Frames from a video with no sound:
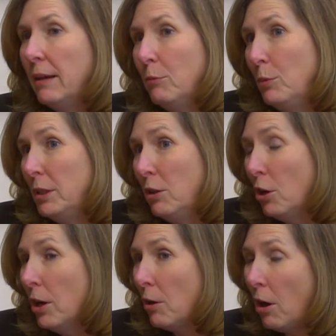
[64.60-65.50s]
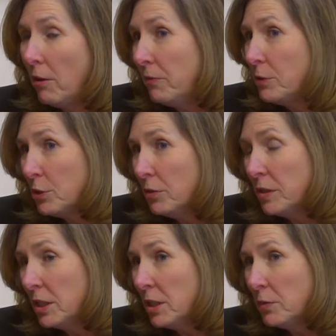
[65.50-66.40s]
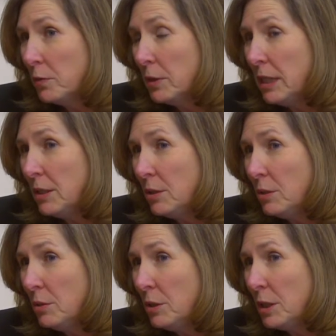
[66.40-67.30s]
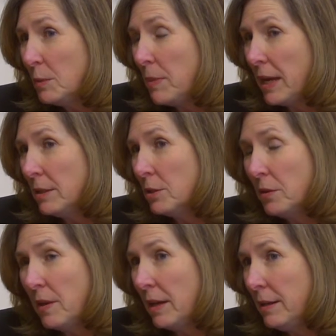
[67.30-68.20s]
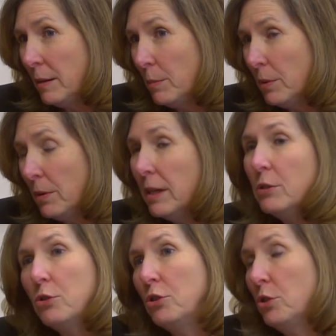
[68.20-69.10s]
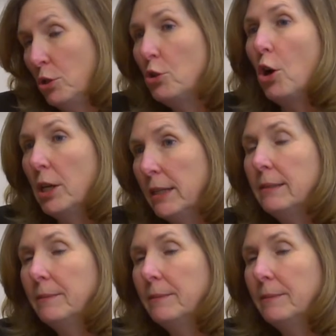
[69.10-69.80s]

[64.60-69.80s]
would cut off services for any students based on that number. It's just a target.